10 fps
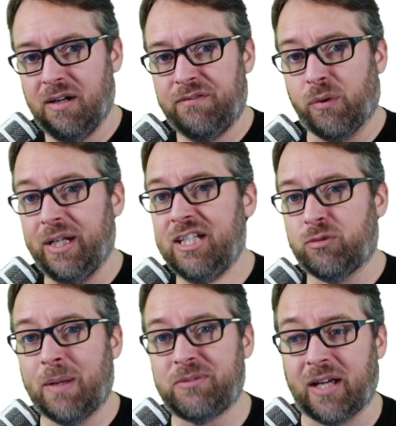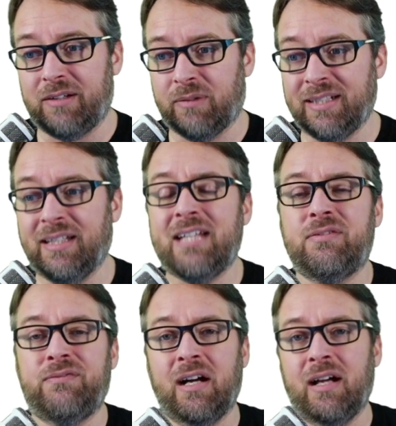for each website, right? Now that's
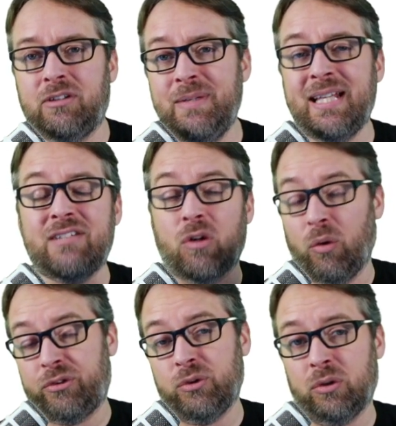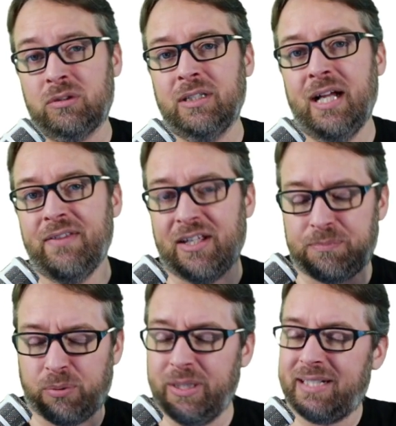very, to me, that's old school, that's
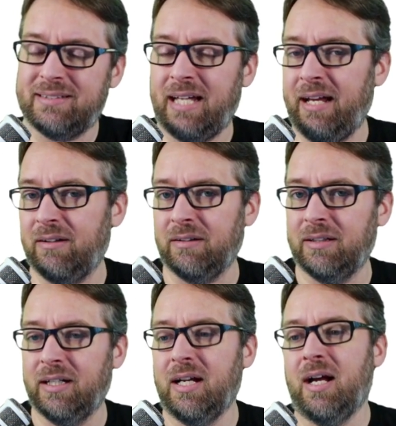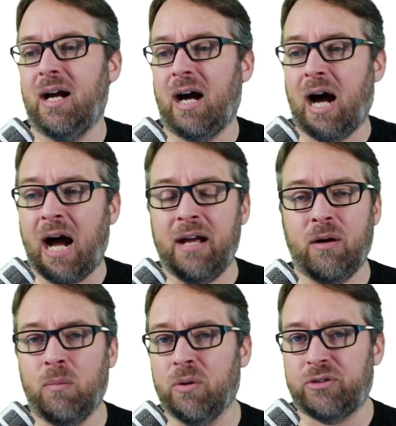pre-container. I
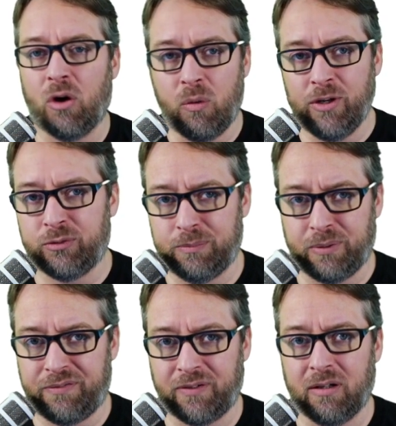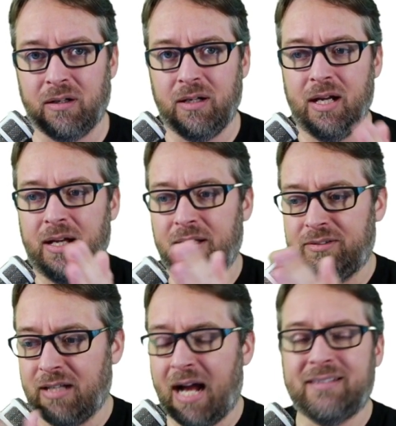almost always would prefer
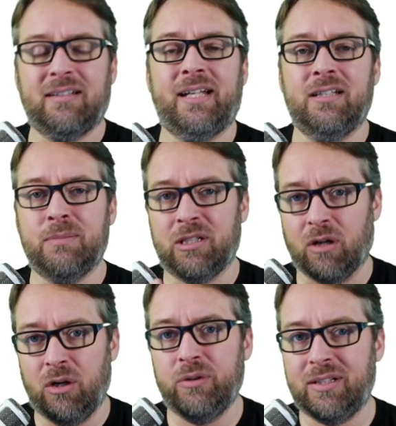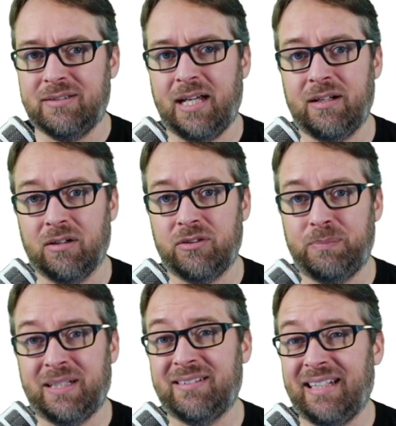isolating them in their own containers
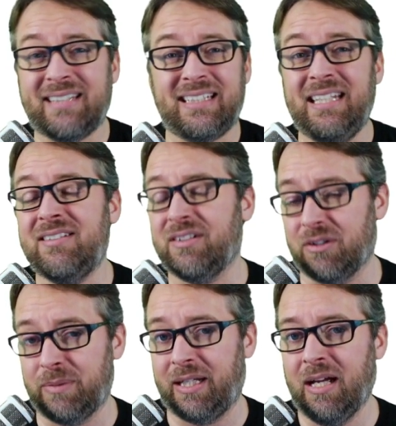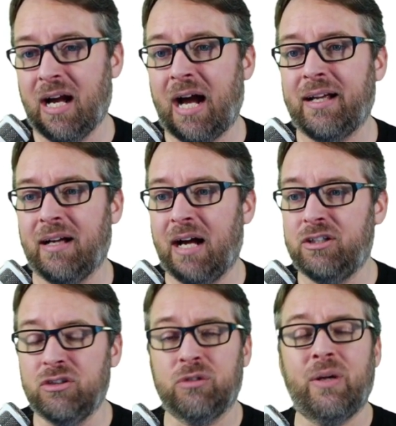because that's easier to me. I, I
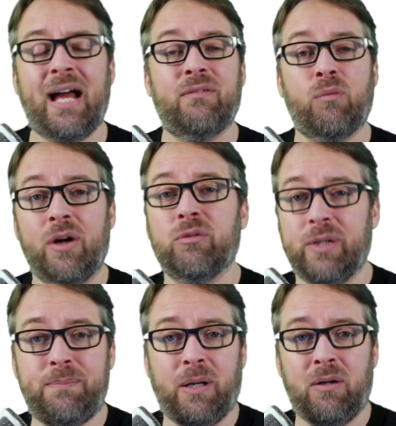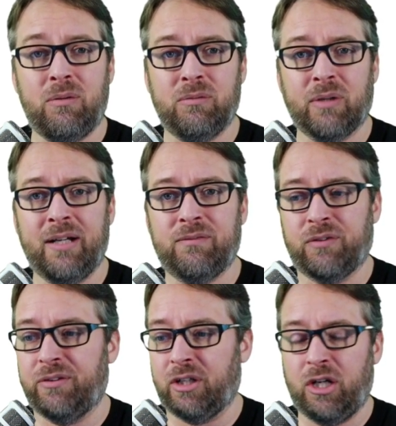usually will have one repo, right,
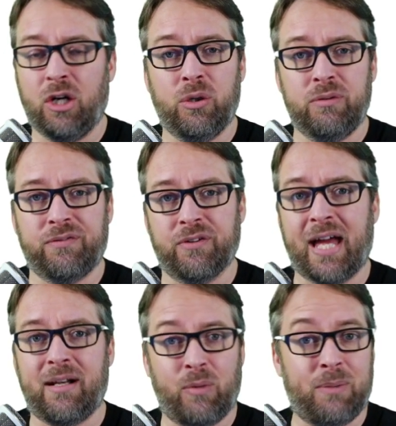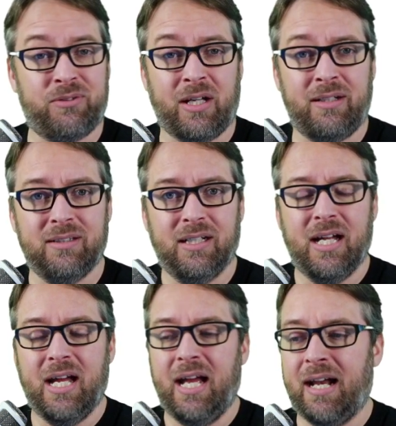for the code for that website,
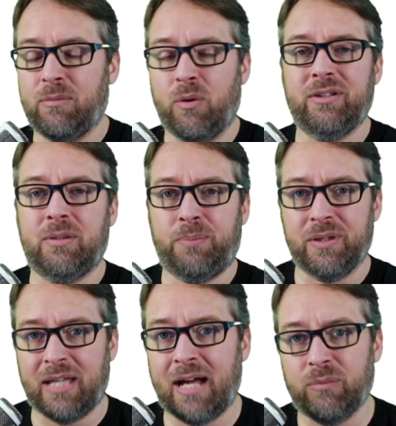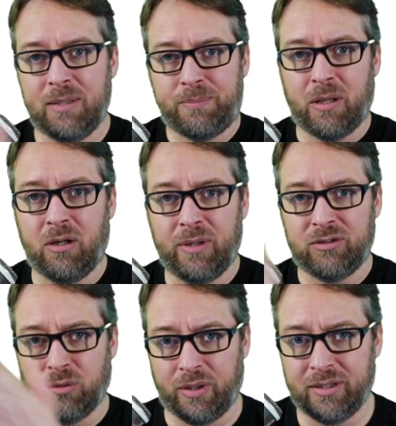and I'm going to put that repo
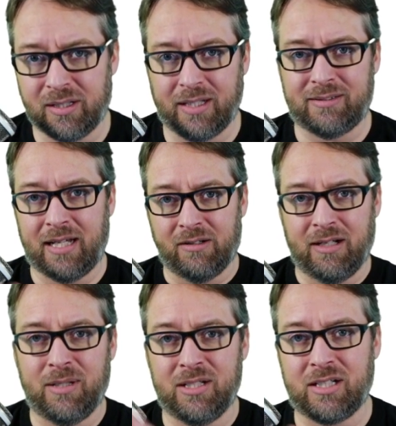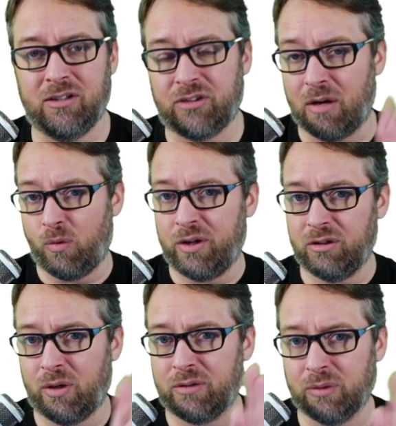into one container image, and there's that
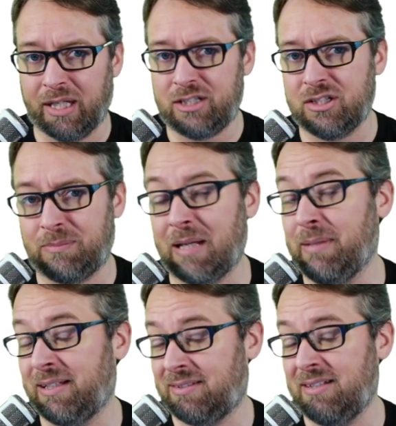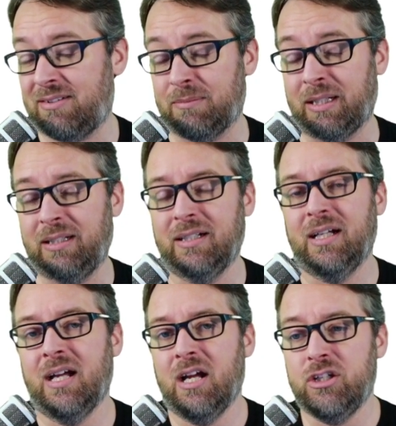one-to-one relationship. That makes sense to me.
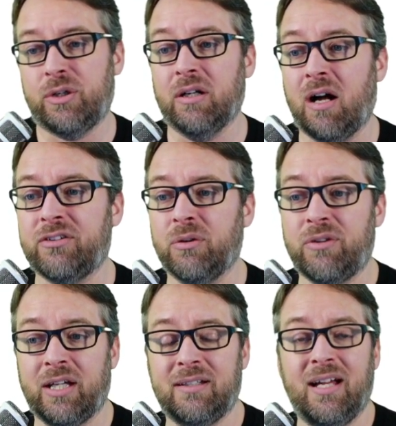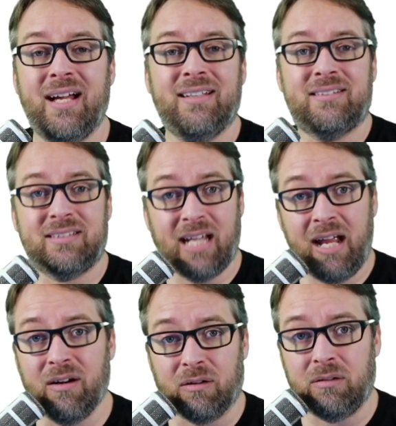You can also then
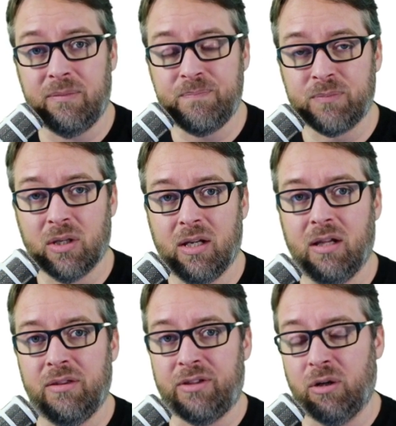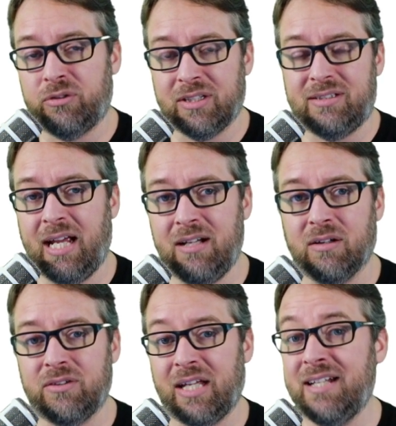scale those
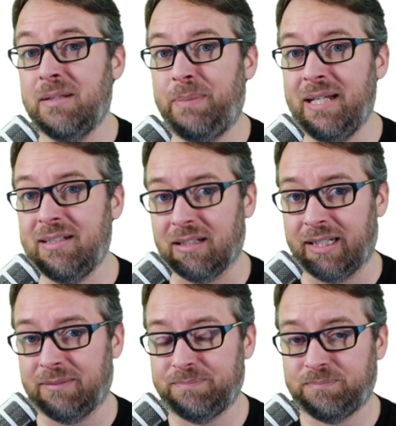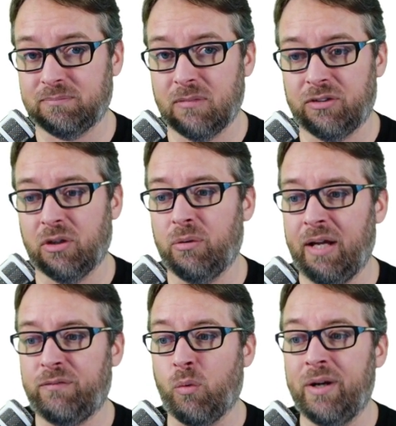containers independently. So
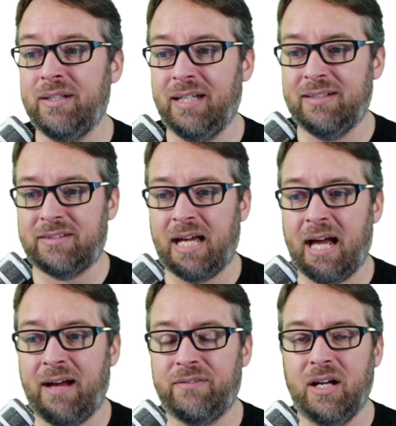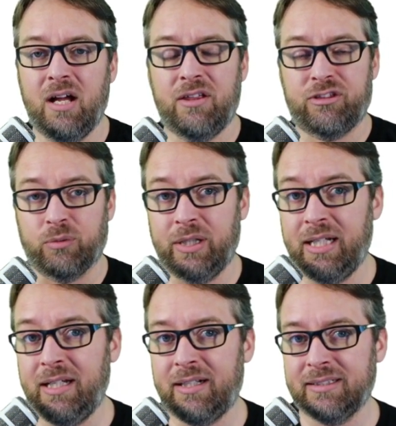if one needs to have
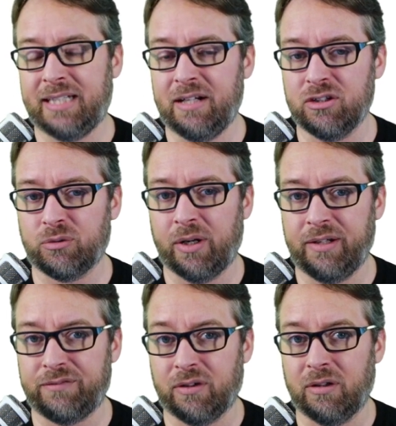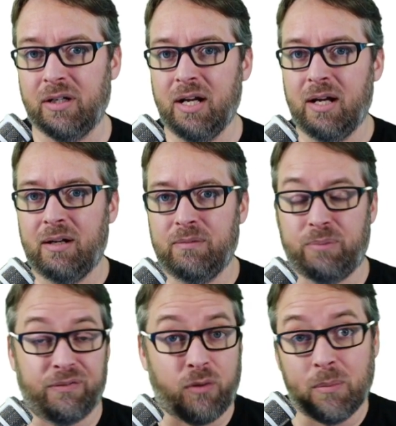three containers running for
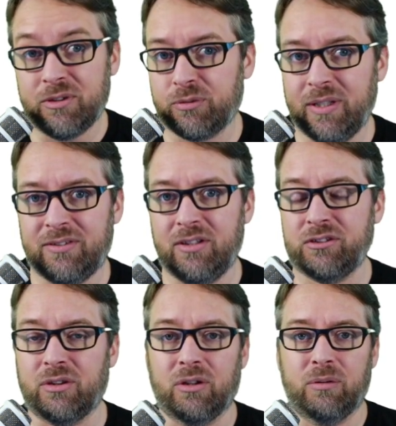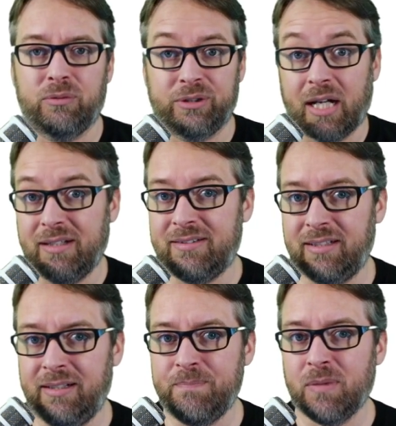performance reasons or
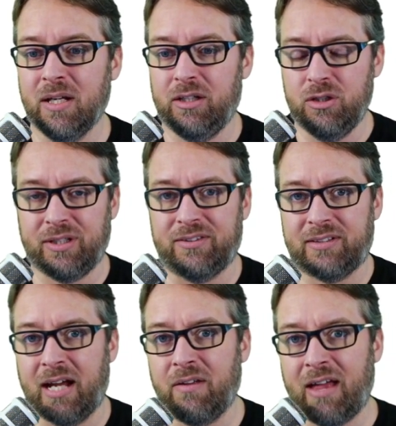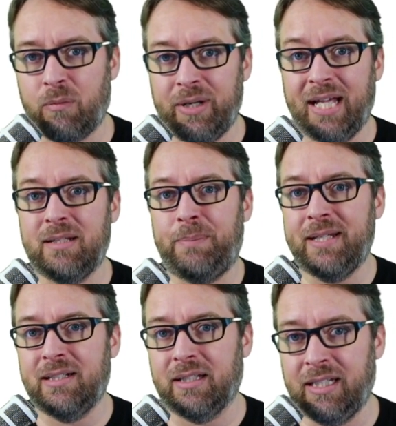redundancy, you can scale that one
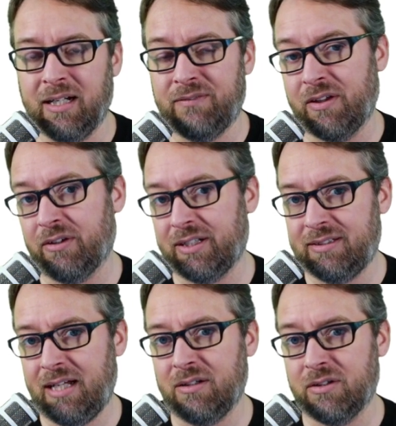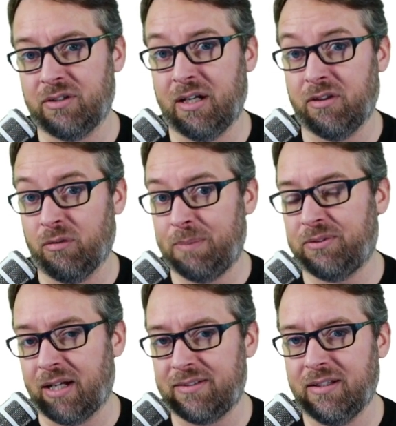independently of other containers and other
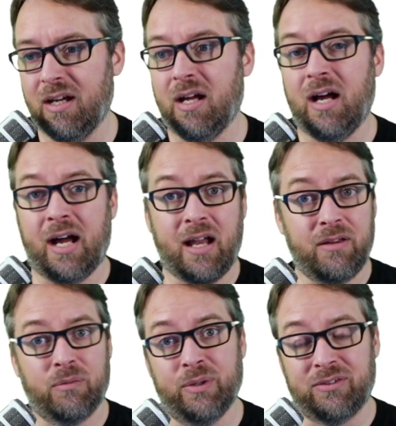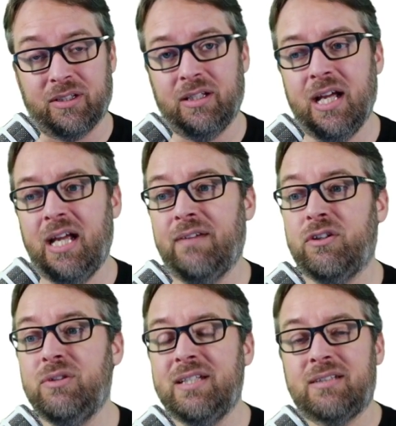websites. Another reason, if
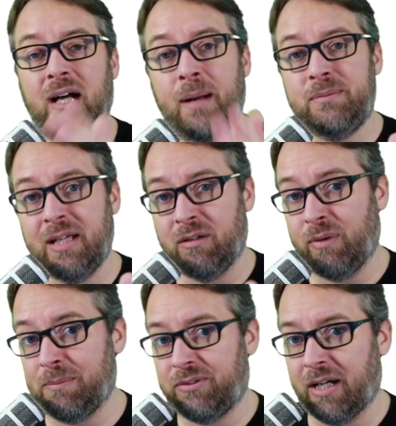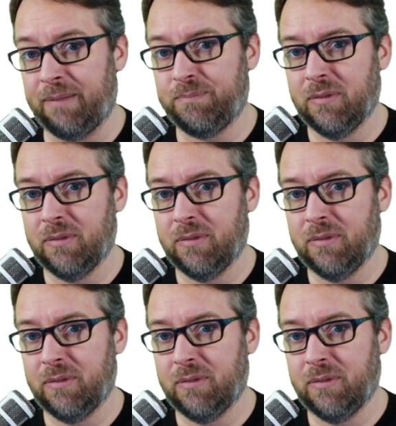you need to update a website,